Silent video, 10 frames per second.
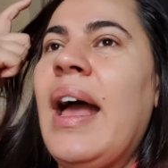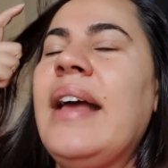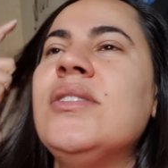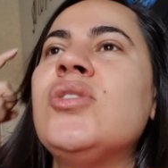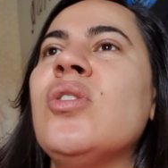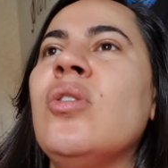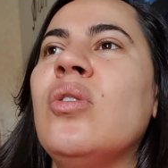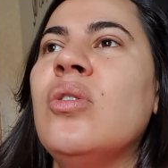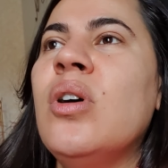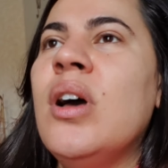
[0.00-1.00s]
and
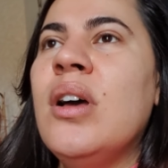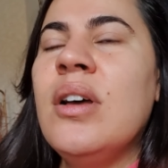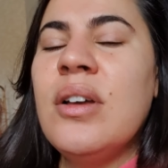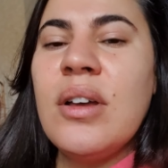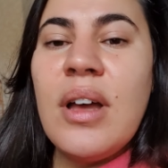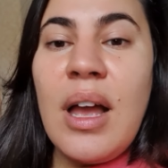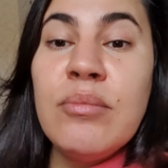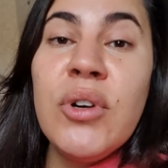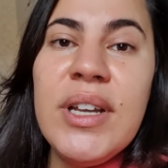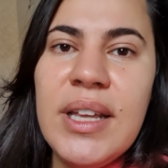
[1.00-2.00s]
so
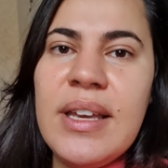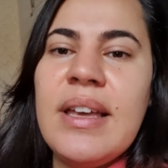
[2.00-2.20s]
i'm reading